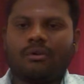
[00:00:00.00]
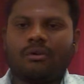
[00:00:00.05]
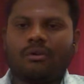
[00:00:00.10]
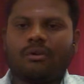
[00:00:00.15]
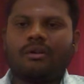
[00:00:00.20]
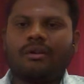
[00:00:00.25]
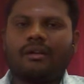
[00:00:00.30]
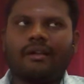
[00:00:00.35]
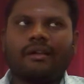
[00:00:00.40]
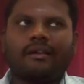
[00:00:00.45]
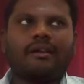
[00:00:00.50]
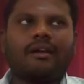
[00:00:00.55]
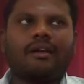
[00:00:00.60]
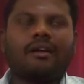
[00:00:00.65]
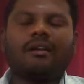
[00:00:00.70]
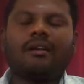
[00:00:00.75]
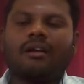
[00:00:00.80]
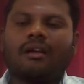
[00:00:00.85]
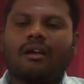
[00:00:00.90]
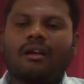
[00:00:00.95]
It can
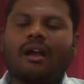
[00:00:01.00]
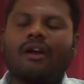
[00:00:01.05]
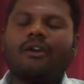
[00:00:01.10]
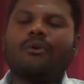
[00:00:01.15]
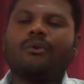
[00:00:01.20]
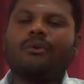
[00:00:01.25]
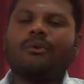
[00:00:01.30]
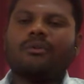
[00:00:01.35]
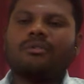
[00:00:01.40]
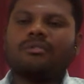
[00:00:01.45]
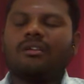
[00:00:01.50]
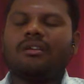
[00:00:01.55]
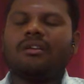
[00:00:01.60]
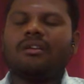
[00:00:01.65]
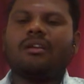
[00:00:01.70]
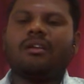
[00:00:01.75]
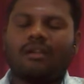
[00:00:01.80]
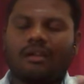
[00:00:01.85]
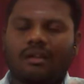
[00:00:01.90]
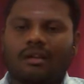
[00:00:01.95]
continuously
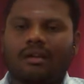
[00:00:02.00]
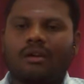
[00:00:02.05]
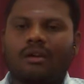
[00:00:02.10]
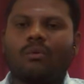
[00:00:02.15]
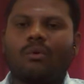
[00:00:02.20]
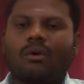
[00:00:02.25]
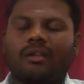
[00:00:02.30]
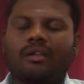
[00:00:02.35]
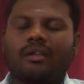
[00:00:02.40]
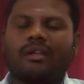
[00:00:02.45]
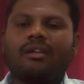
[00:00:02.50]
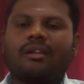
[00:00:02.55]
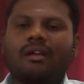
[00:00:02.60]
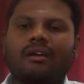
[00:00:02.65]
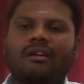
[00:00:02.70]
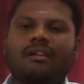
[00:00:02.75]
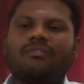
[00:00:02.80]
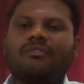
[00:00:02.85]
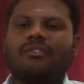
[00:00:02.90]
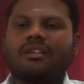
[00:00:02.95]
working and
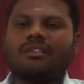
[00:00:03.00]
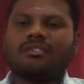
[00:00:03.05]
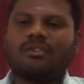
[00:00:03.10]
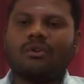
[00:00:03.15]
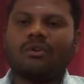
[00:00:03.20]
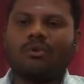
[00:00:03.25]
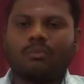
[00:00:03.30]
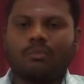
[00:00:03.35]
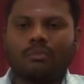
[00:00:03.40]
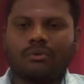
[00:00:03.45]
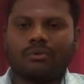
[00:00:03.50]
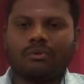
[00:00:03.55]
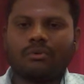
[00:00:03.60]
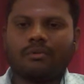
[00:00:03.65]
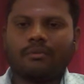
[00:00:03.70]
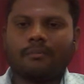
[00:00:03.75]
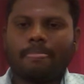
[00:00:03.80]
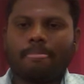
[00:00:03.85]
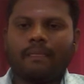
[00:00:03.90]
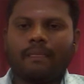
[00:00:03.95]
given as the output.
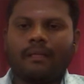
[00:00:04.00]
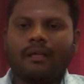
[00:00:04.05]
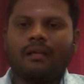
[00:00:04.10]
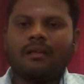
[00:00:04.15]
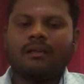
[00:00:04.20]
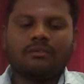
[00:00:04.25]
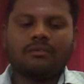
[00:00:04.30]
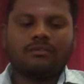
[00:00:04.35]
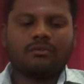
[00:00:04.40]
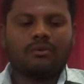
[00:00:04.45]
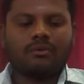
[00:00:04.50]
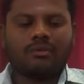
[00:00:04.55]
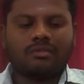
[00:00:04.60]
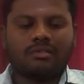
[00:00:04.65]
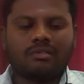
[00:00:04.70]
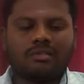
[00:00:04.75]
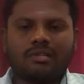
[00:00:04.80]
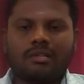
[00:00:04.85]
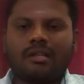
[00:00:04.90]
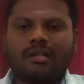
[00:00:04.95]
So this is the
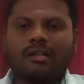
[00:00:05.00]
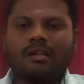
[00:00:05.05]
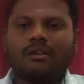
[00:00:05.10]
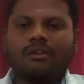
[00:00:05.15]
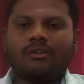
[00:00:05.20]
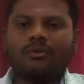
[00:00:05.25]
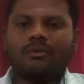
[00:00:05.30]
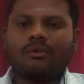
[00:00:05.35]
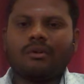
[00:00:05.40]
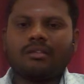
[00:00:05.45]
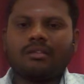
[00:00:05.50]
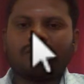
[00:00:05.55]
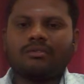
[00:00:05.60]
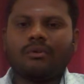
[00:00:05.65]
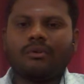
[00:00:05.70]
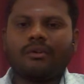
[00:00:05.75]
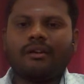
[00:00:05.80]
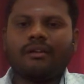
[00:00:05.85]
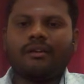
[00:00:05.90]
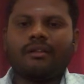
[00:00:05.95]
ALU as
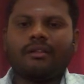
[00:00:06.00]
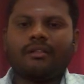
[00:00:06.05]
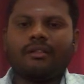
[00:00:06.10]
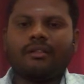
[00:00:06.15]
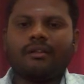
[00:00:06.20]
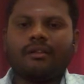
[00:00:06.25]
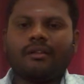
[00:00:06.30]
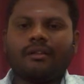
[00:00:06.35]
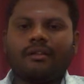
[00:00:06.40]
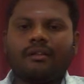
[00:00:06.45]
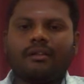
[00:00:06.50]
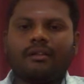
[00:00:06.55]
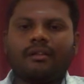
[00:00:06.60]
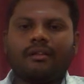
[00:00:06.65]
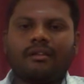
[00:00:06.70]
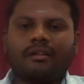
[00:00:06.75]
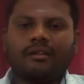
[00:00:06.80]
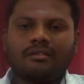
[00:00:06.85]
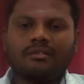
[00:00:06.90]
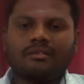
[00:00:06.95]
located in the
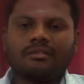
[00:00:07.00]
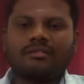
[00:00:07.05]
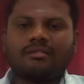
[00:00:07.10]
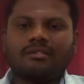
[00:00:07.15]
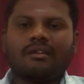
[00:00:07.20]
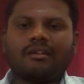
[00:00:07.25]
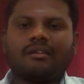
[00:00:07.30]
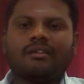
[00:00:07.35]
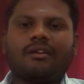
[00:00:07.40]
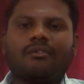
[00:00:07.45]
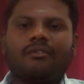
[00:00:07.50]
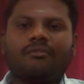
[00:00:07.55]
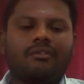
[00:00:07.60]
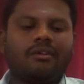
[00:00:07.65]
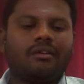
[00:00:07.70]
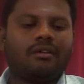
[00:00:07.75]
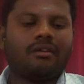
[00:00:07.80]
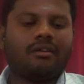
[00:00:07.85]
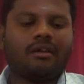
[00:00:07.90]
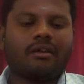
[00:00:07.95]
center of that
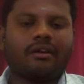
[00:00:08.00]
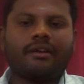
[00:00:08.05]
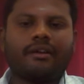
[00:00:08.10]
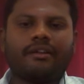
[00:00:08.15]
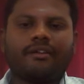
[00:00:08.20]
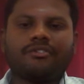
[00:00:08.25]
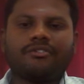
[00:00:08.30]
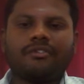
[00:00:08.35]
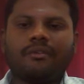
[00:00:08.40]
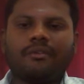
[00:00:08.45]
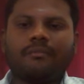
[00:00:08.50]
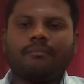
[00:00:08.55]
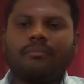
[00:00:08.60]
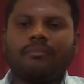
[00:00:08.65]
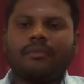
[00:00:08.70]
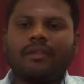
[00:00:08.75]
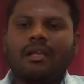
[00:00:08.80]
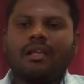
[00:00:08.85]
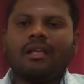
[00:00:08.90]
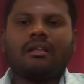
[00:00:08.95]
architecture.
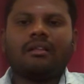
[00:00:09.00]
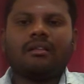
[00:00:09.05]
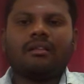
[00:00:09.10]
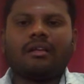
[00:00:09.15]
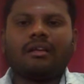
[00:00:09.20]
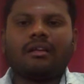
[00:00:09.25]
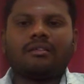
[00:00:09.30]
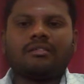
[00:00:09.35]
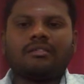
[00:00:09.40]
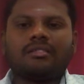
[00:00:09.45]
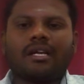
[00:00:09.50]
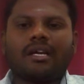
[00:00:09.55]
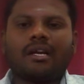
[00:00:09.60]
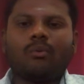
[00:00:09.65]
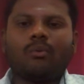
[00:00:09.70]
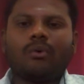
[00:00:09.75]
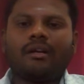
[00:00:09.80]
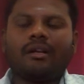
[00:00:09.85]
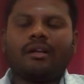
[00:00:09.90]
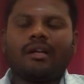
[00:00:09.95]
Then second one,
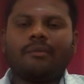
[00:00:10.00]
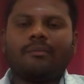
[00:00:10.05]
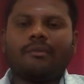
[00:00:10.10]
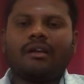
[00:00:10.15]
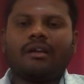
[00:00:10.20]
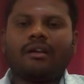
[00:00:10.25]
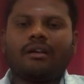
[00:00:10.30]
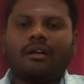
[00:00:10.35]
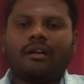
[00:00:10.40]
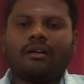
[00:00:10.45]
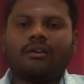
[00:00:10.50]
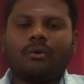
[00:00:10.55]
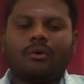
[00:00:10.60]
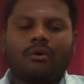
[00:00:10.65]
timing and control unit.